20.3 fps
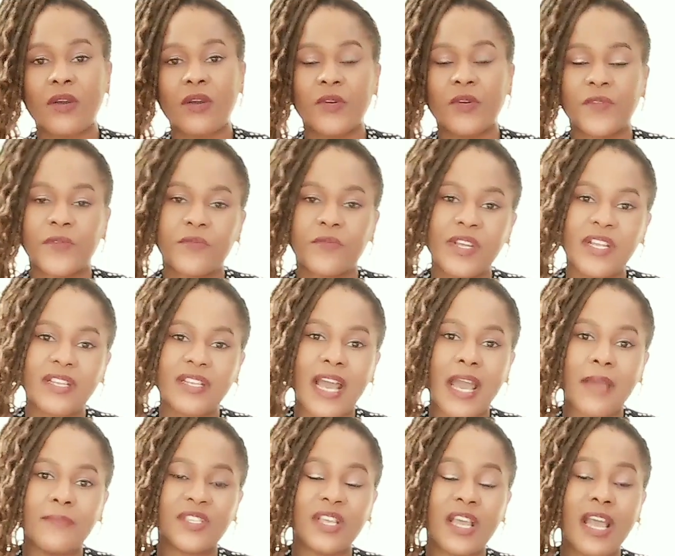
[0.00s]
or 3
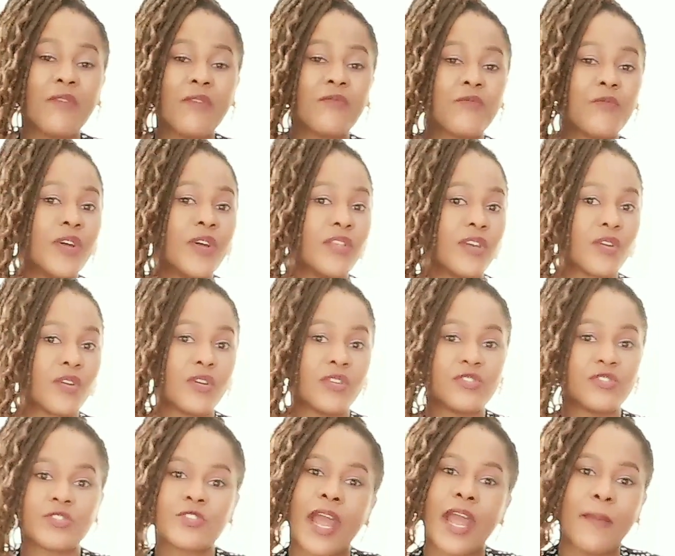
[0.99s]
times. They have what they call
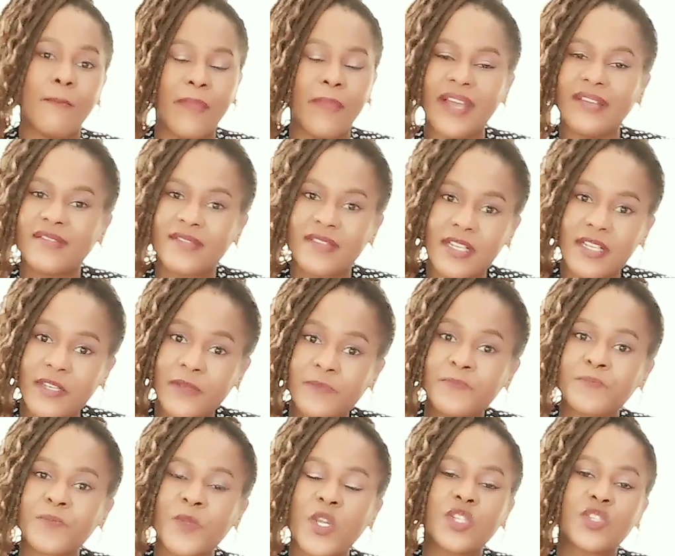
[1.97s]
trimester.
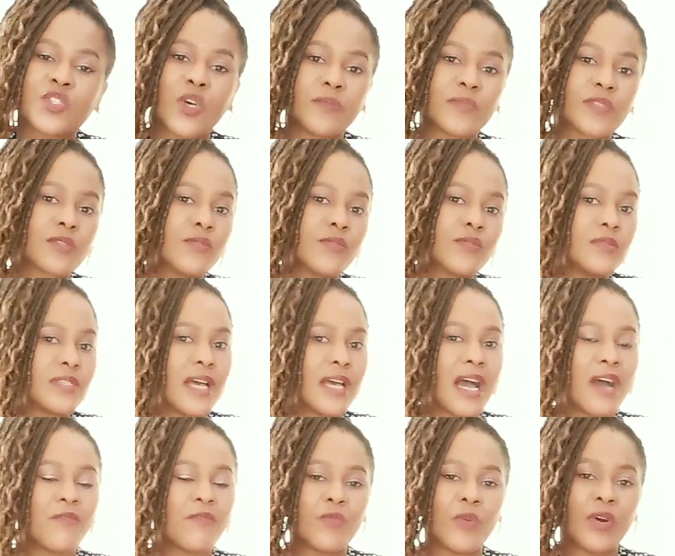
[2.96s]
Some schools
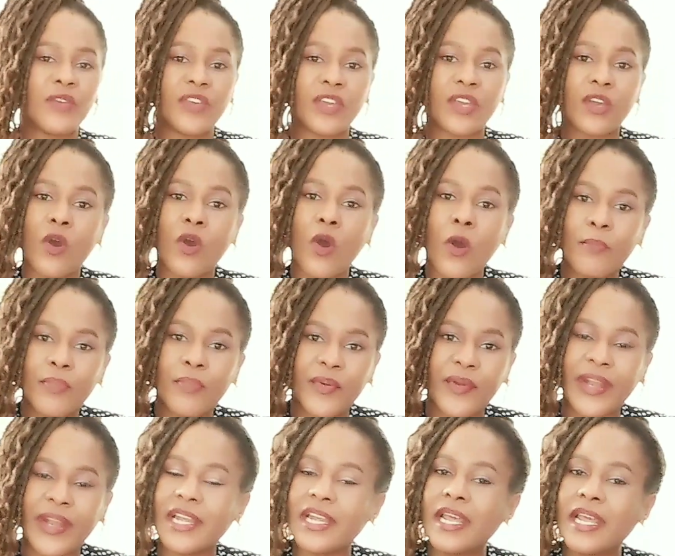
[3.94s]
have what they call
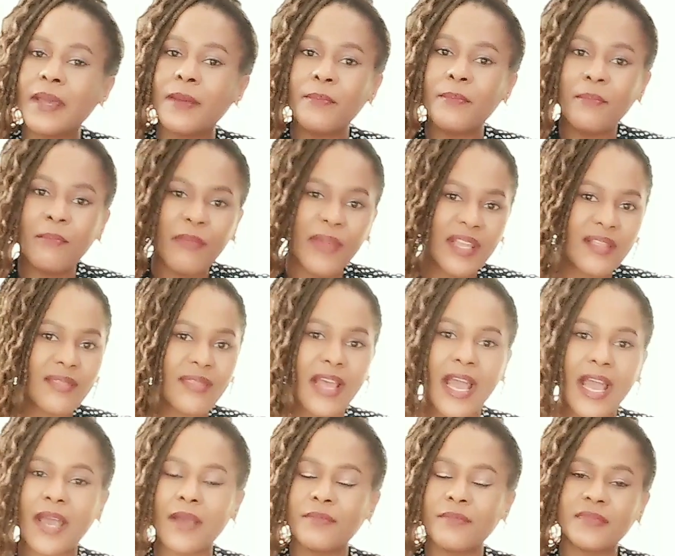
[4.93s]
prelim,
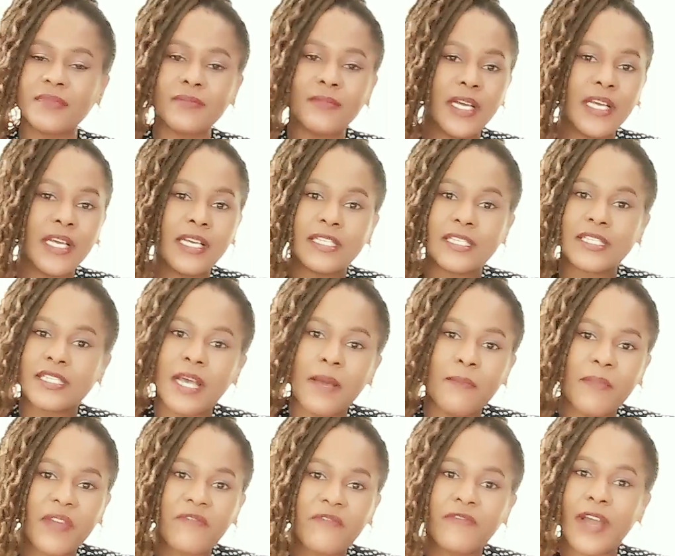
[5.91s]
midterm,
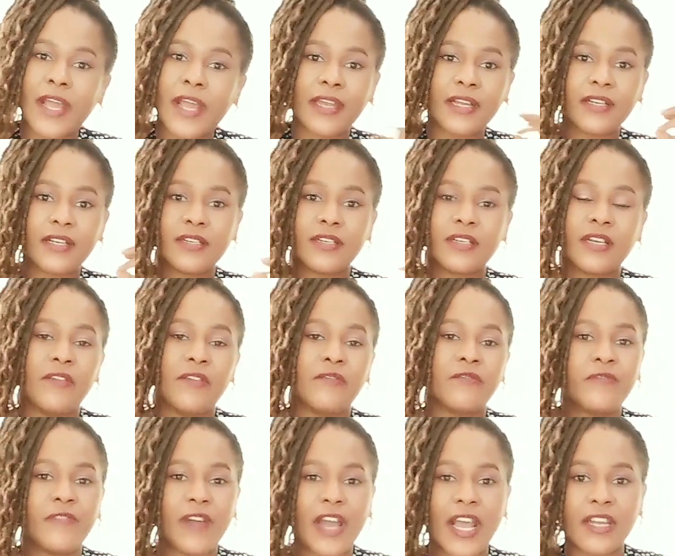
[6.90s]
semi-final and
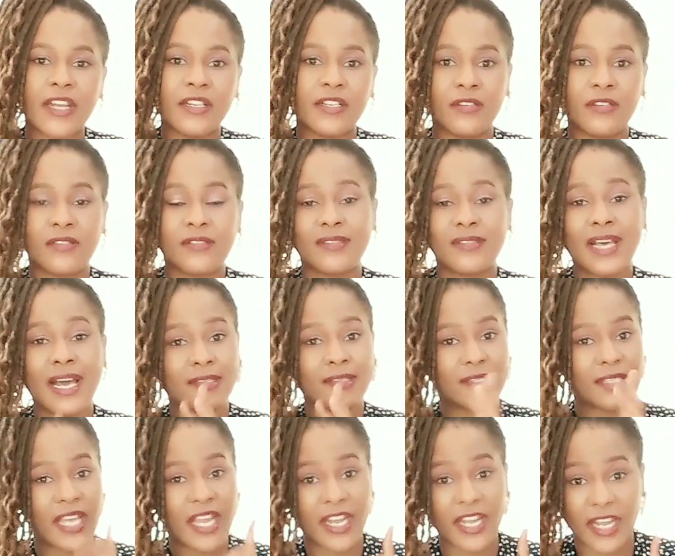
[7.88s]
finals.
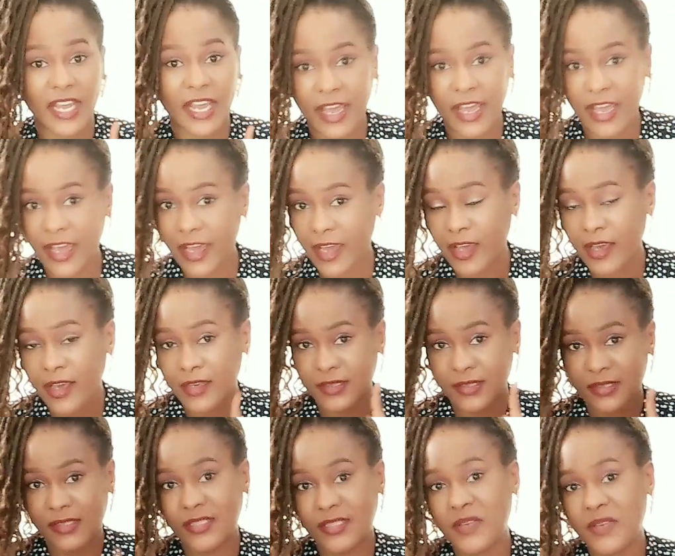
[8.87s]
That's in
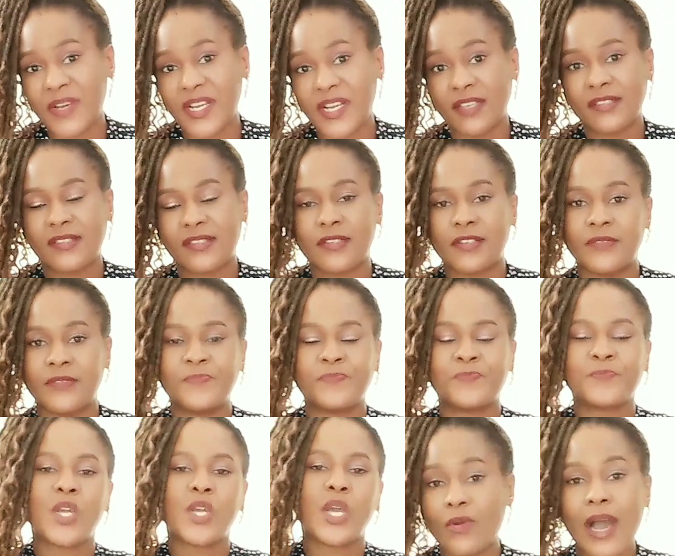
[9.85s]
a semester.
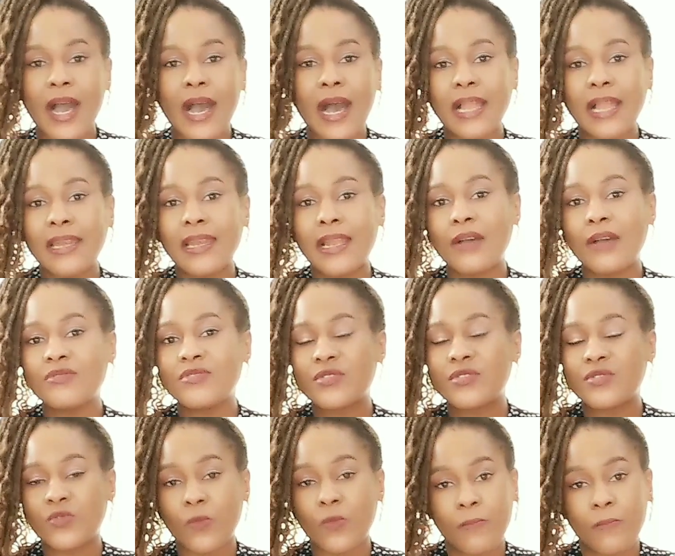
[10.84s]
You are allowed
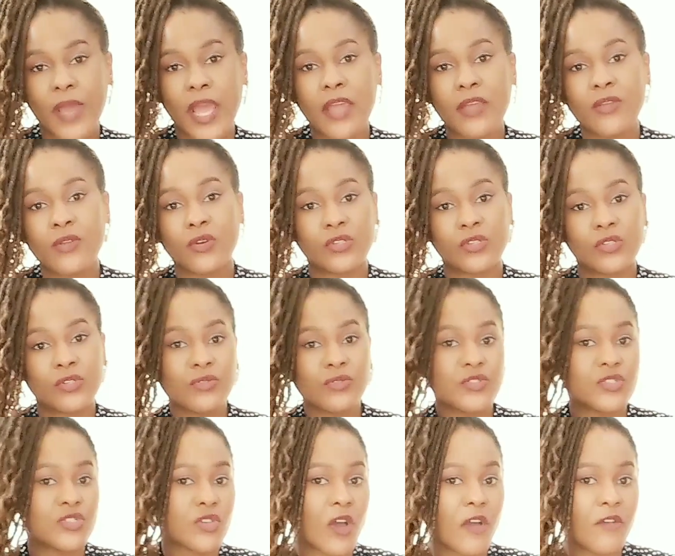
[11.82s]
to pay your
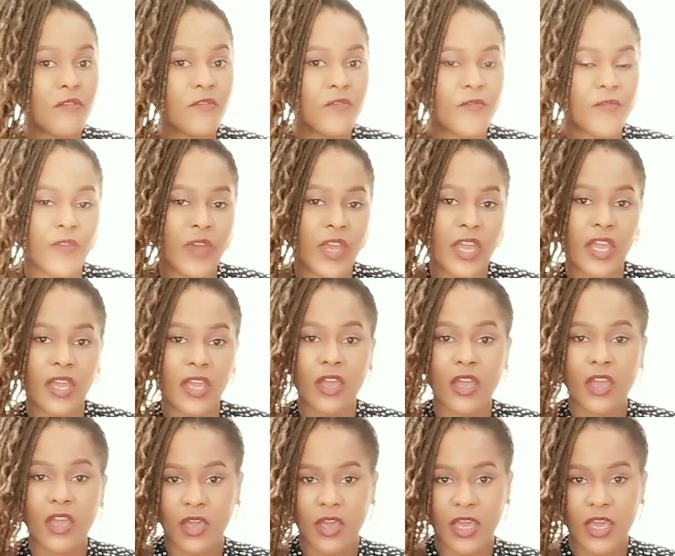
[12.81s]
tuition fee
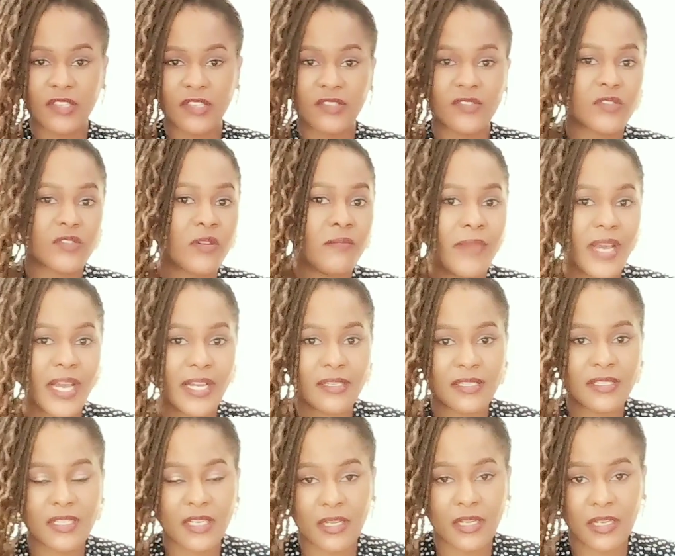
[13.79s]

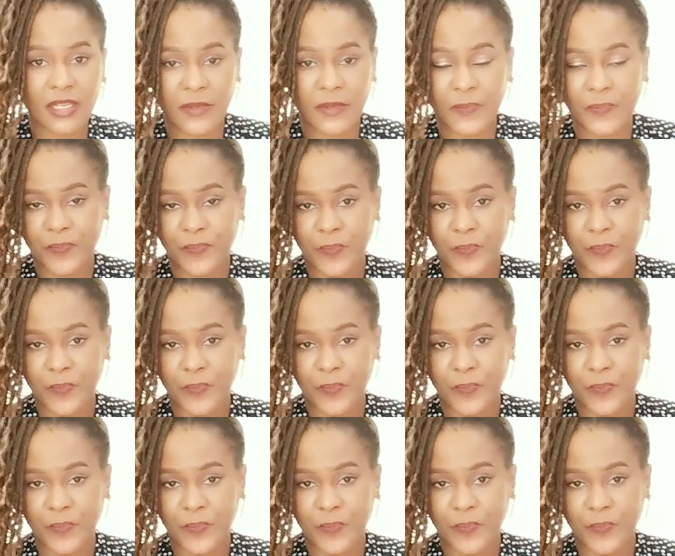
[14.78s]
instrumentally.